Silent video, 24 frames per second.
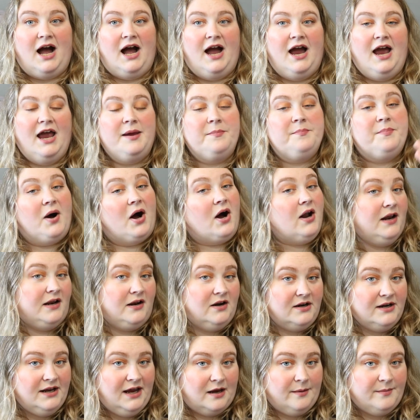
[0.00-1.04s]
I bought it
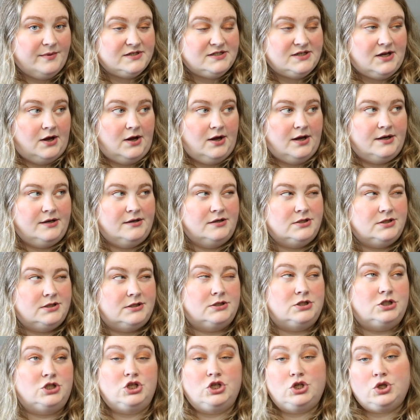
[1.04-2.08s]
on Amazon
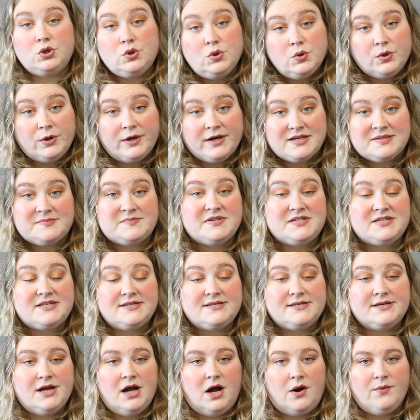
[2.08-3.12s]
two
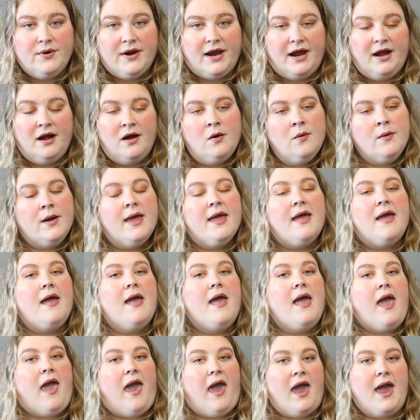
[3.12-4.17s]
Christmases ago now,
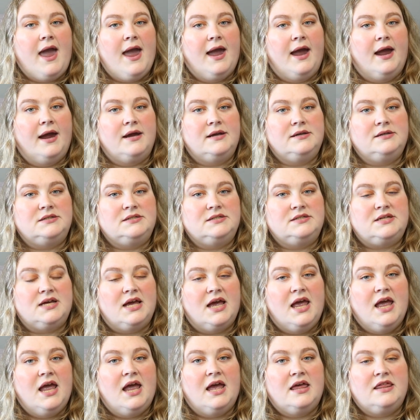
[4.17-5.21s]

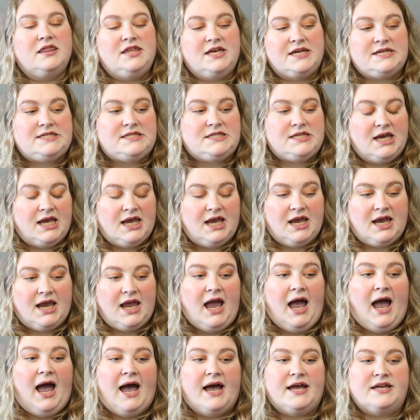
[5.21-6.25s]
and this
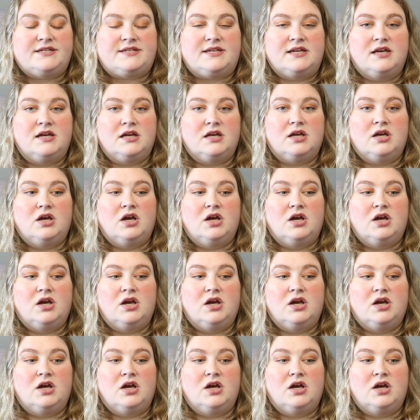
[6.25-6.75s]
thing has